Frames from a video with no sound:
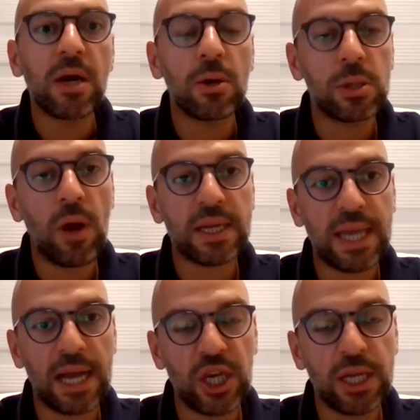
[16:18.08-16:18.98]
Because you are
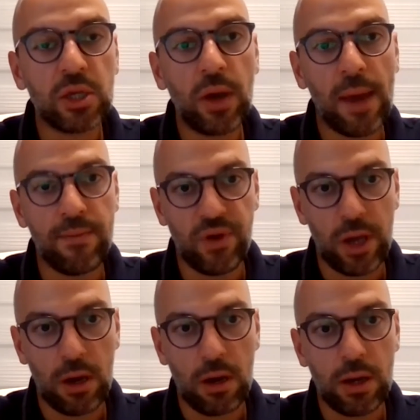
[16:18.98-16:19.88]
touching to
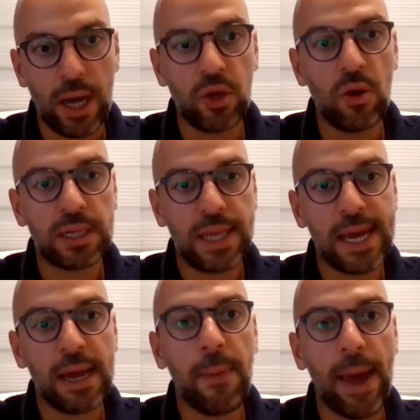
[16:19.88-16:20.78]
embryo and you are
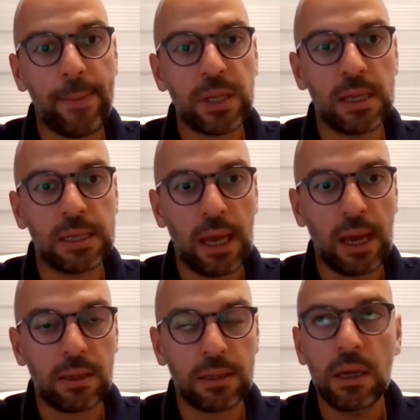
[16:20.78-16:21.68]
taking a biopsy
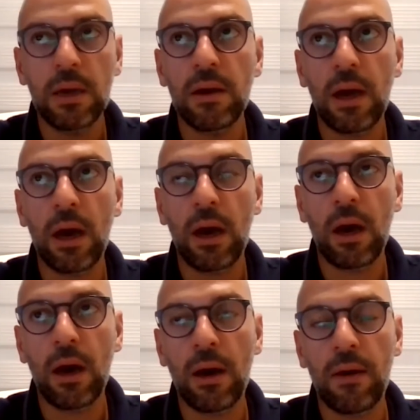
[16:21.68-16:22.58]
inside
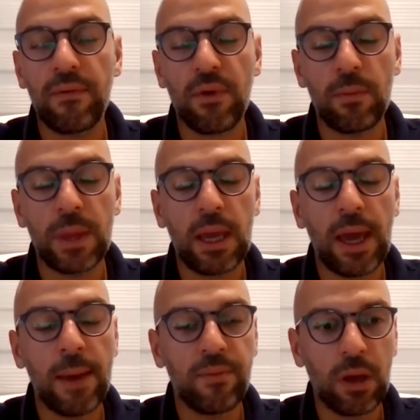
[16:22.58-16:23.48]
from the
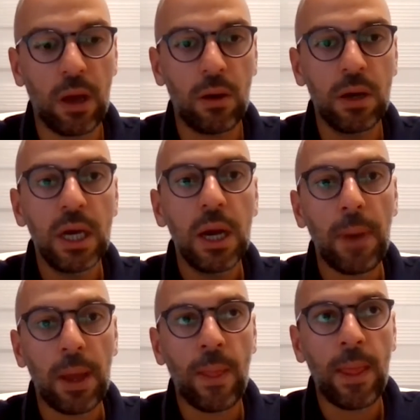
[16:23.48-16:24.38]
embryo.
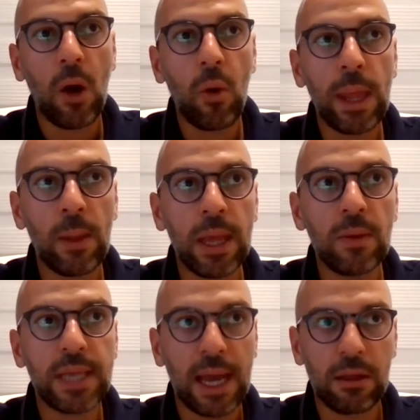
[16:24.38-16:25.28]
But now with the new
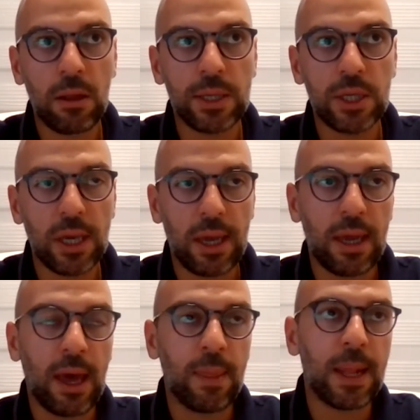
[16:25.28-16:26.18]
technology
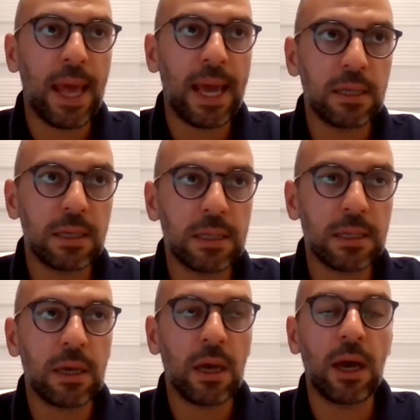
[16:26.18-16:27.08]
and the
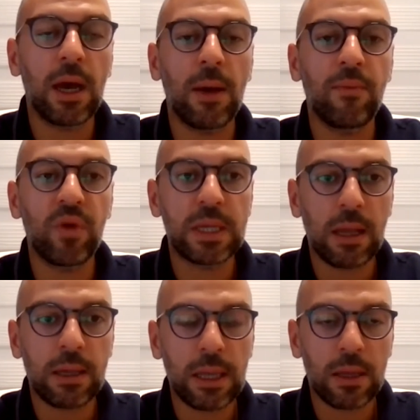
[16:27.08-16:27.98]
latest
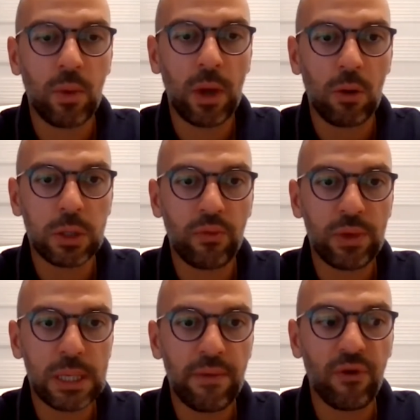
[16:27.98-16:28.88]
results that we also
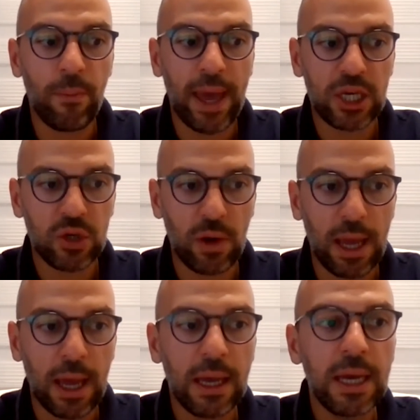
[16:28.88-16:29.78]
received from ESHRE,